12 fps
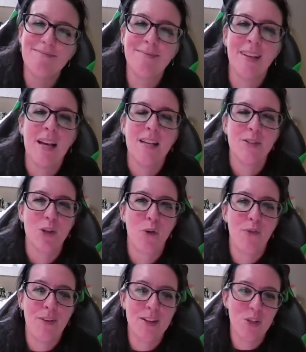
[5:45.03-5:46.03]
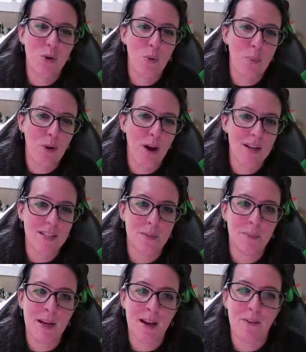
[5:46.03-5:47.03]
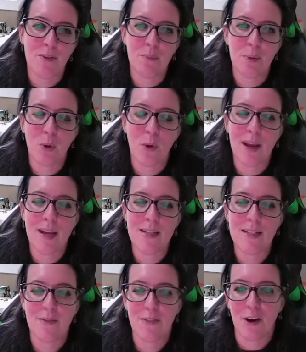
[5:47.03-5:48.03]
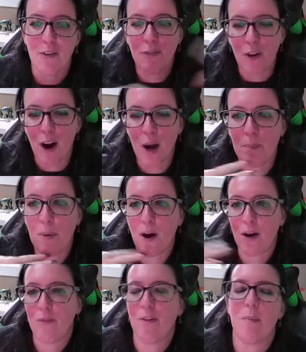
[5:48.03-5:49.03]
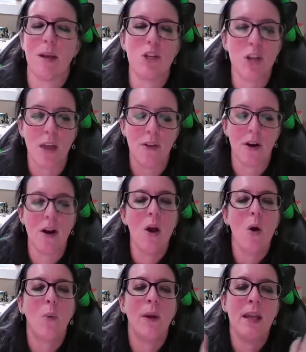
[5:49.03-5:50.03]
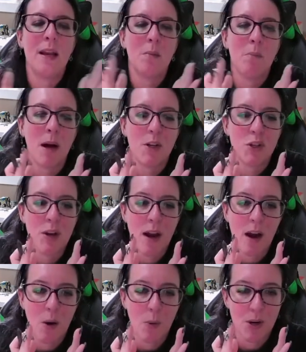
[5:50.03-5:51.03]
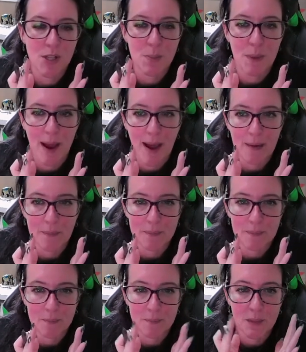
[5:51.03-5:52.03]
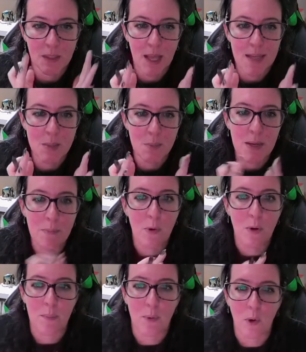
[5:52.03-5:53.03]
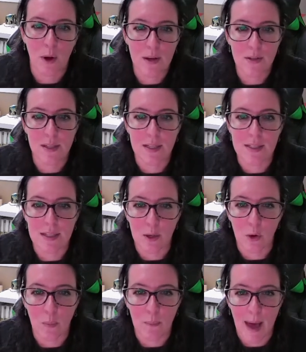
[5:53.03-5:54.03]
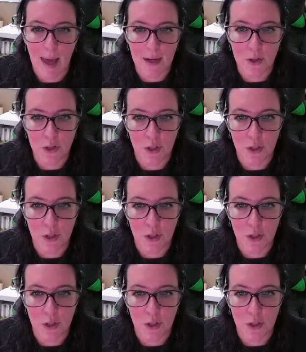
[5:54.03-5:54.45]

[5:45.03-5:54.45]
So physical proximity of employees, if they're far apart from each other, we need a much narrower span. Less people reporting to the single manager.